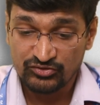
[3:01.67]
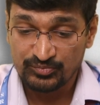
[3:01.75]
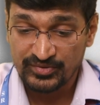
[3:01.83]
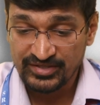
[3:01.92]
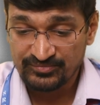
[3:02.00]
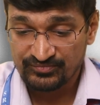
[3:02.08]
would
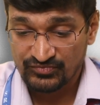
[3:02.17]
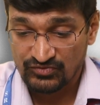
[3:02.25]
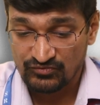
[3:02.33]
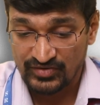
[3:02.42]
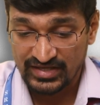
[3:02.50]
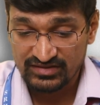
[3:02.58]
be
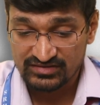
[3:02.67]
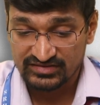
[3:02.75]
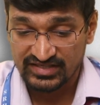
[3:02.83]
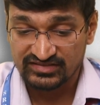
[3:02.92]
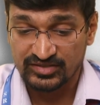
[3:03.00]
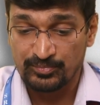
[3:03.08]
when
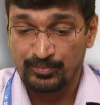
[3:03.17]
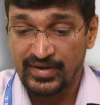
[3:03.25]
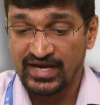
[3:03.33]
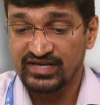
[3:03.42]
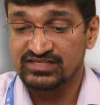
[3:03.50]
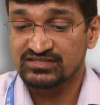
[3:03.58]
there is
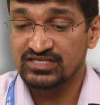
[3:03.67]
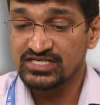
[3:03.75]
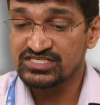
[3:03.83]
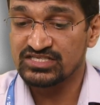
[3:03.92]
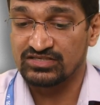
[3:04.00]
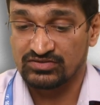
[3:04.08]
impaired
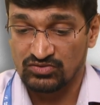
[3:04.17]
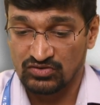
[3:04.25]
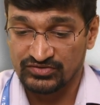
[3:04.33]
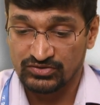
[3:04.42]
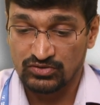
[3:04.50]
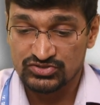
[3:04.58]
excretion
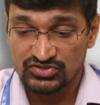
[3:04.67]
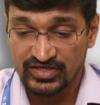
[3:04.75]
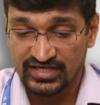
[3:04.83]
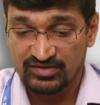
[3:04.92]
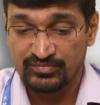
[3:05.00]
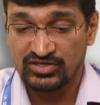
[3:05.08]
of the
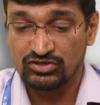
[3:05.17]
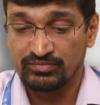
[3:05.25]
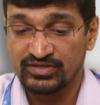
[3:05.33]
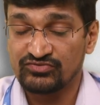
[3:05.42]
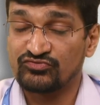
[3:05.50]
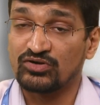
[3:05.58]
conjugated
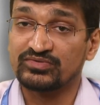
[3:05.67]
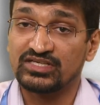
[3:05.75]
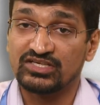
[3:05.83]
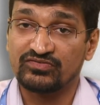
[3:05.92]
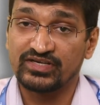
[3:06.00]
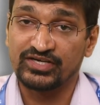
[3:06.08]
bilirubin from the
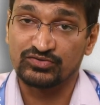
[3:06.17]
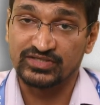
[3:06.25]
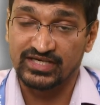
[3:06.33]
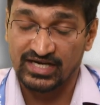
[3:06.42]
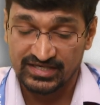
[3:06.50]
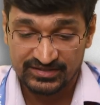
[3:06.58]
liver into
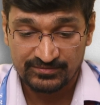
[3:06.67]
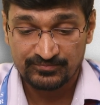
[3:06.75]
the gut.